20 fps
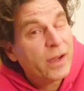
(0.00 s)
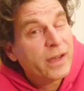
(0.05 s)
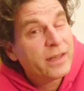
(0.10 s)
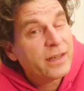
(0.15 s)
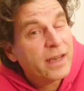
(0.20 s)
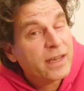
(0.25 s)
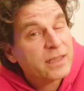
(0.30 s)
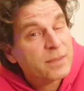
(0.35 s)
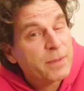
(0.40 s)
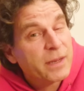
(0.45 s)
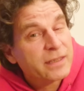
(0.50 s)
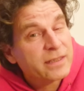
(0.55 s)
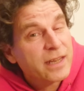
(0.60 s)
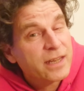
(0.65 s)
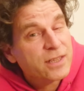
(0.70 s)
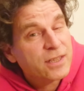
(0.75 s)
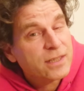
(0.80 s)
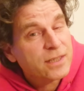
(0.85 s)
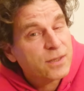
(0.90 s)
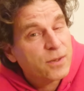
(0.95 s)
right
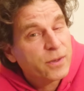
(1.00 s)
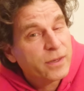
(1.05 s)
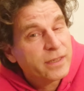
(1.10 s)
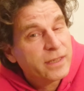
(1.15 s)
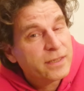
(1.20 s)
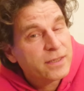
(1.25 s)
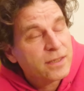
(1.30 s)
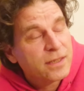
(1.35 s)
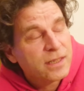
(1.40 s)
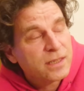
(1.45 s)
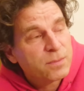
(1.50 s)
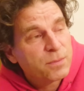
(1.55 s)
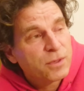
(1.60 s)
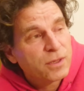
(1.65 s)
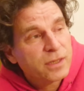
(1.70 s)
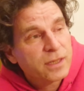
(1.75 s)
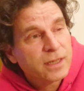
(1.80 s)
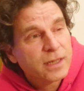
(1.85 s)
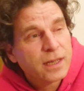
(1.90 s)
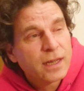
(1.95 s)
expectations going into this
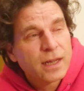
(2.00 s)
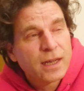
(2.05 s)
book.